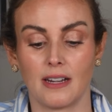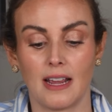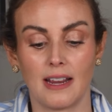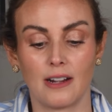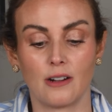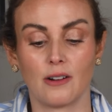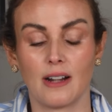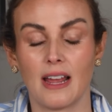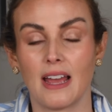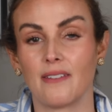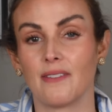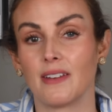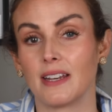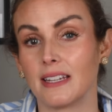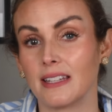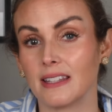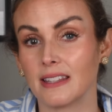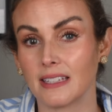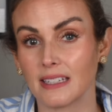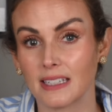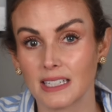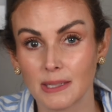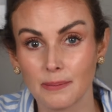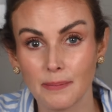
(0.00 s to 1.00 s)
I don't have
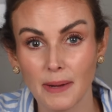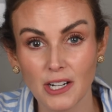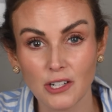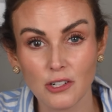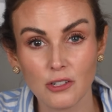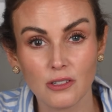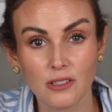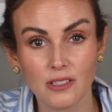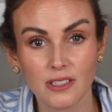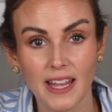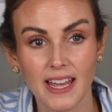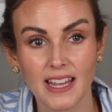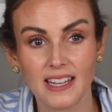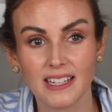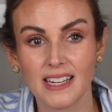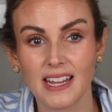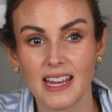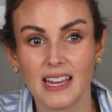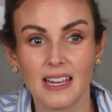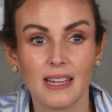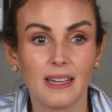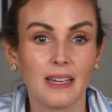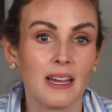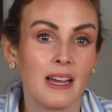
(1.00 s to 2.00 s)
anything special that
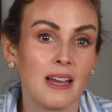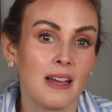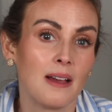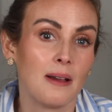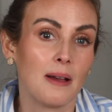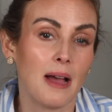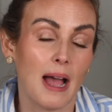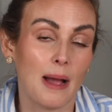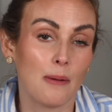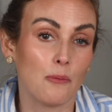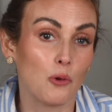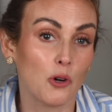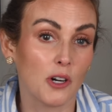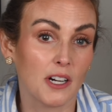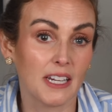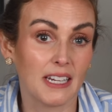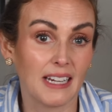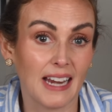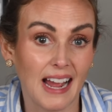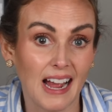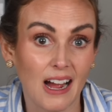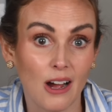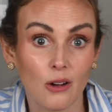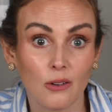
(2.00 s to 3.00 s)
day. I'm
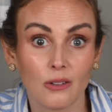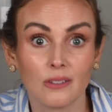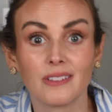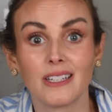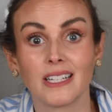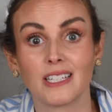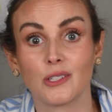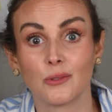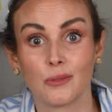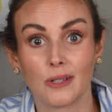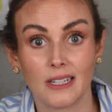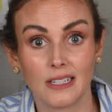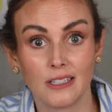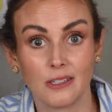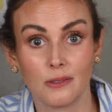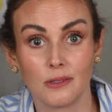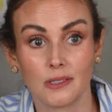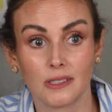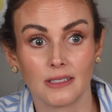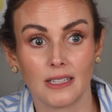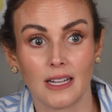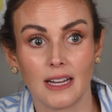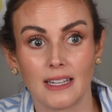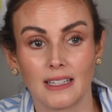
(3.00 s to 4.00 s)
working out. That's what I do
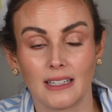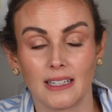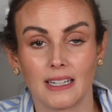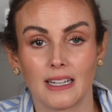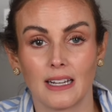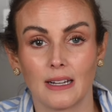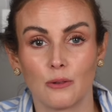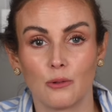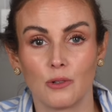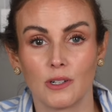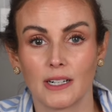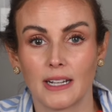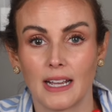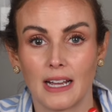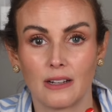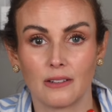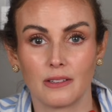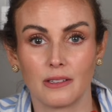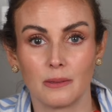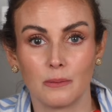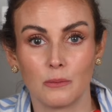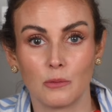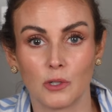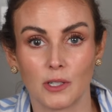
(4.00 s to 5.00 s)
a lot. Like I work out
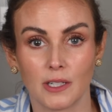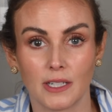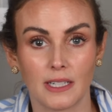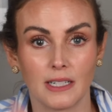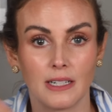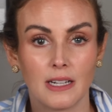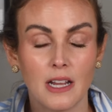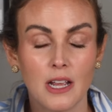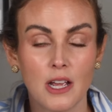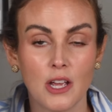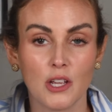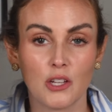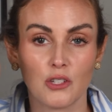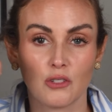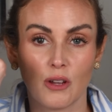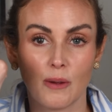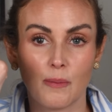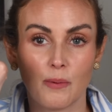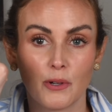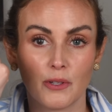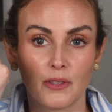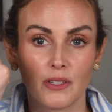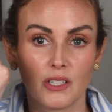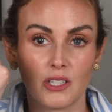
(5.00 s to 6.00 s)
in the morning. So I
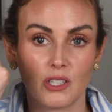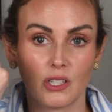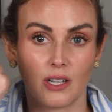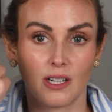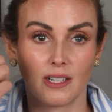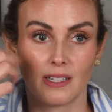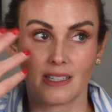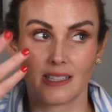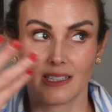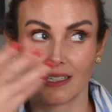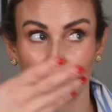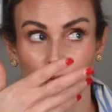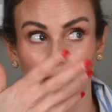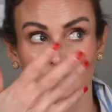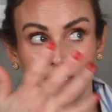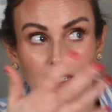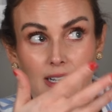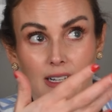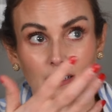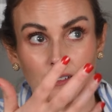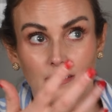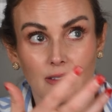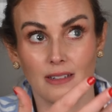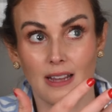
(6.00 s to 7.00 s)
put this on because I work
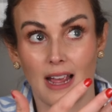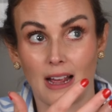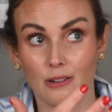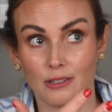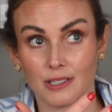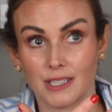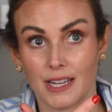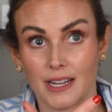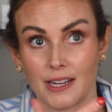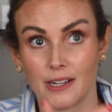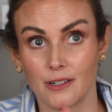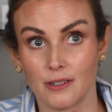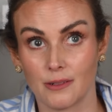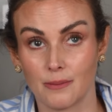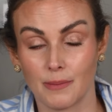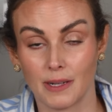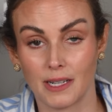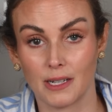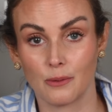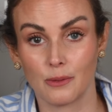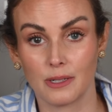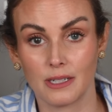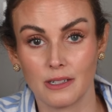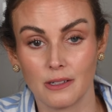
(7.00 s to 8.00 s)
out outside or
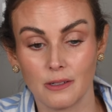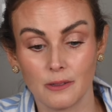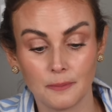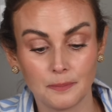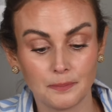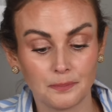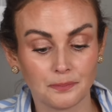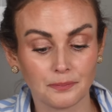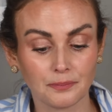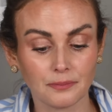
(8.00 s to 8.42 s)
by a window.